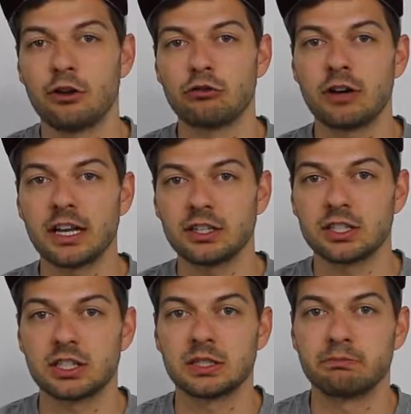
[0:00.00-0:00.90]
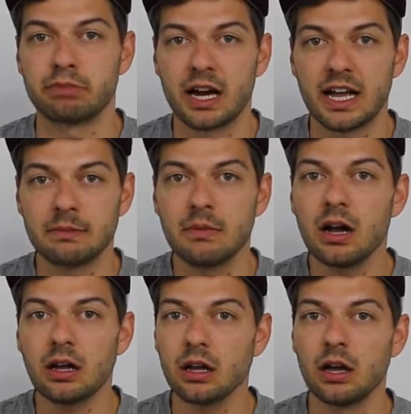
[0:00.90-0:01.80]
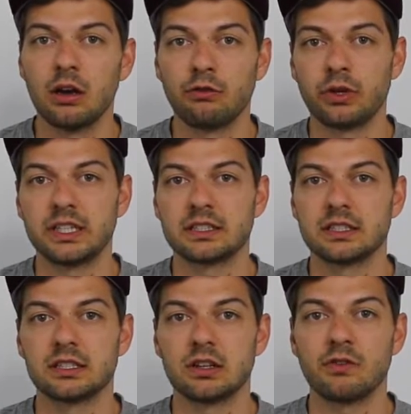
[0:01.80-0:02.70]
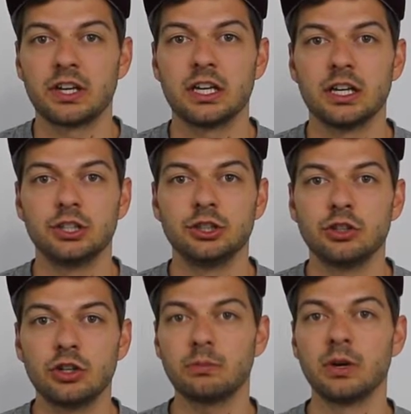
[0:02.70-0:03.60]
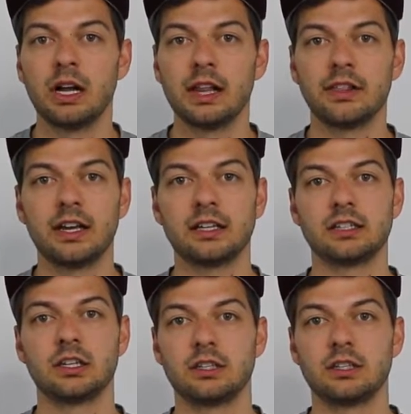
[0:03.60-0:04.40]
a registered brand mark. For instance, over here in Europe, that